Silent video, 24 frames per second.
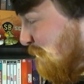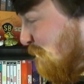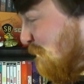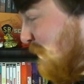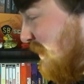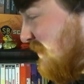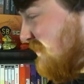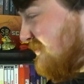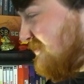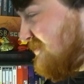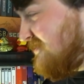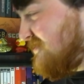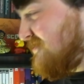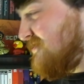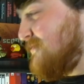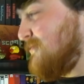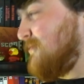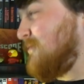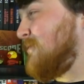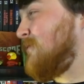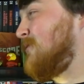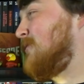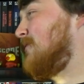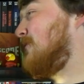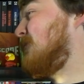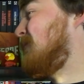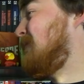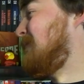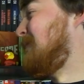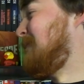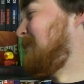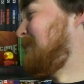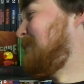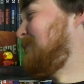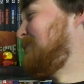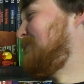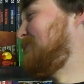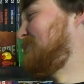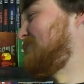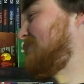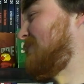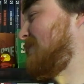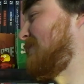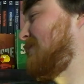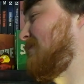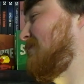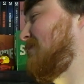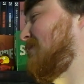buzzsaw
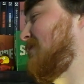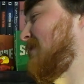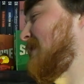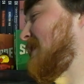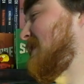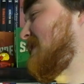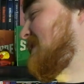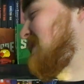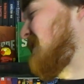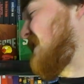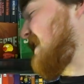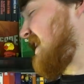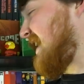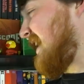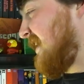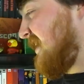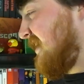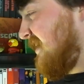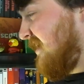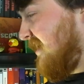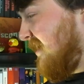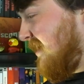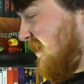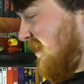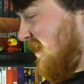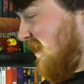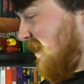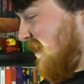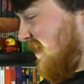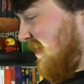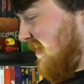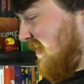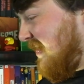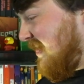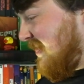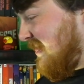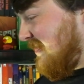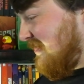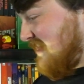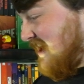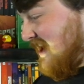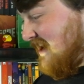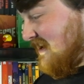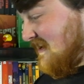looking thing. That